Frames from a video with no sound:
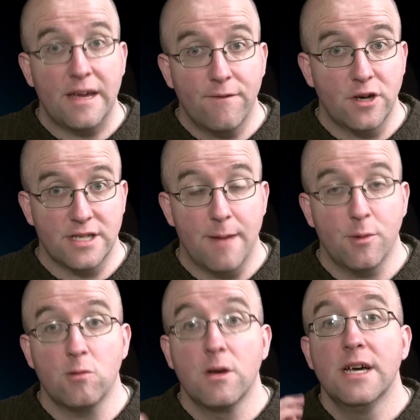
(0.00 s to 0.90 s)
the, for
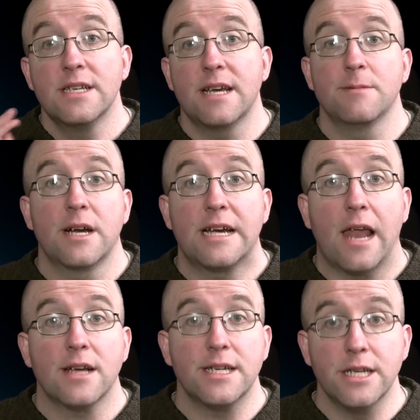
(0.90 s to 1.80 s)
example, Samsung
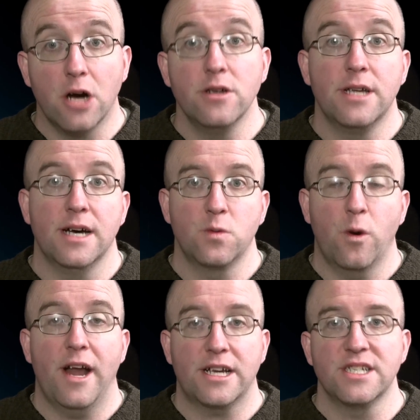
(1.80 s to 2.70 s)
Galaxy Note does,
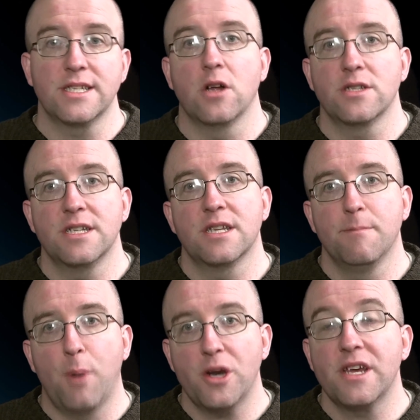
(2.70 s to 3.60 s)
where it actually slots into
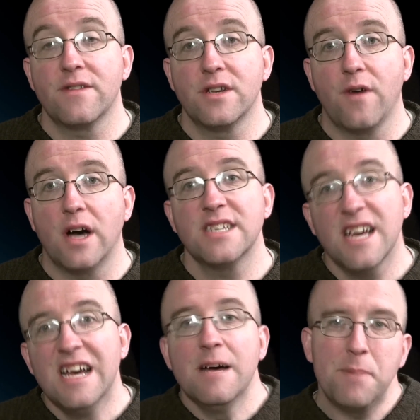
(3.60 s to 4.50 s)
the body of the device,
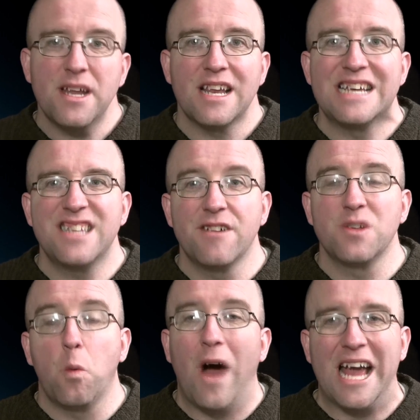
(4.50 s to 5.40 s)
but at least there
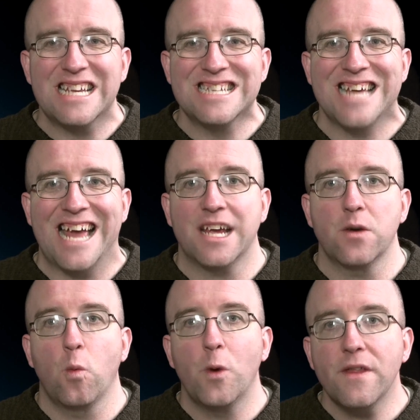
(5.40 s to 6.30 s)
is a way to take
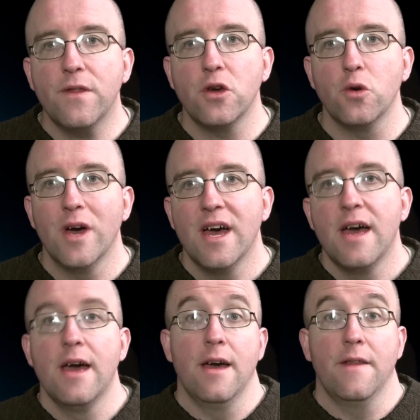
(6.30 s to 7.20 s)
it with you.
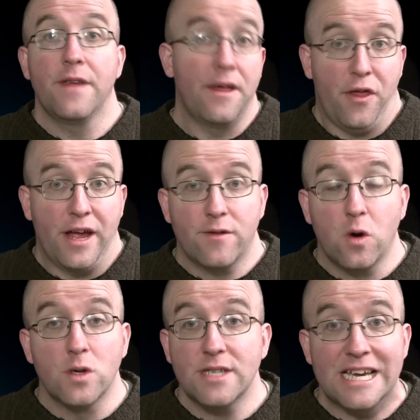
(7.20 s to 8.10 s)
The other thing, of
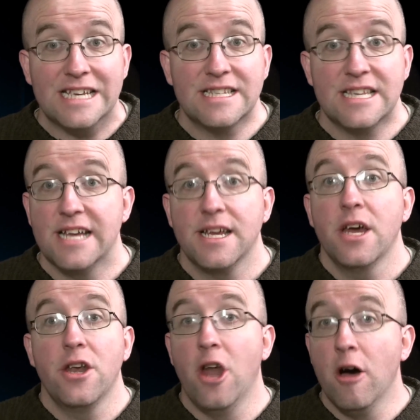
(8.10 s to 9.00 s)
course, is that
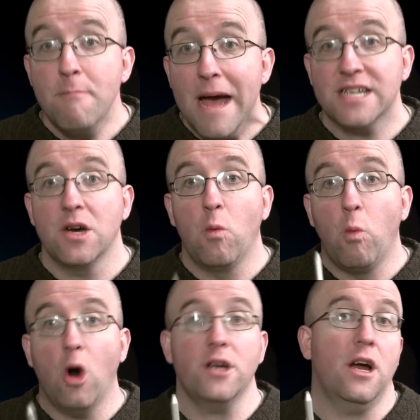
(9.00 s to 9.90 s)
no matter
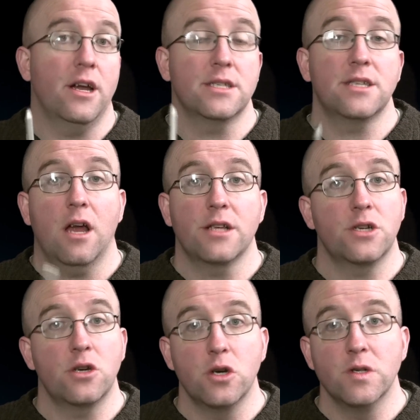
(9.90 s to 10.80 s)
what kind of
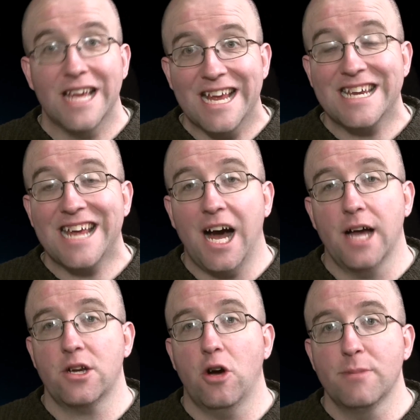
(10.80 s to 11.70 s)
stylus you use, it
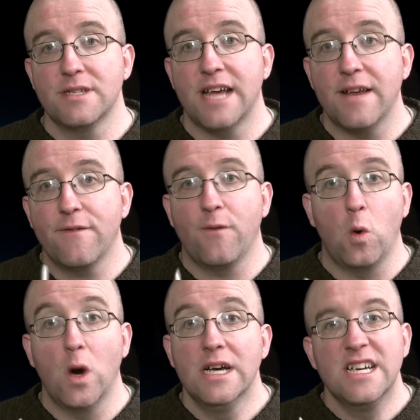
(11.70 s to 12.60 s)
can't compensate
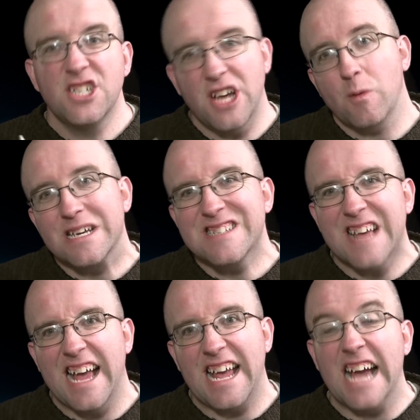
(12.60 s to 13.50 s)
for, shall we
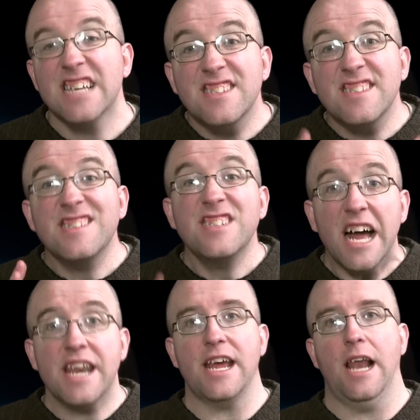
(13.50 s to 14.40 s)
say, a
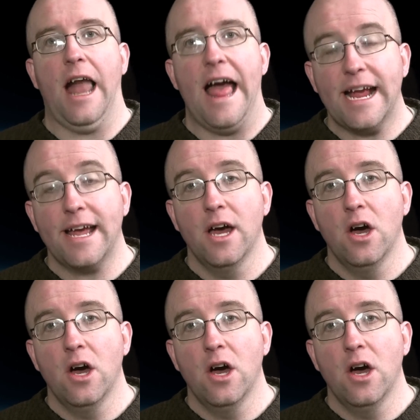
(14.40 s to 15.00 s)
stunning lack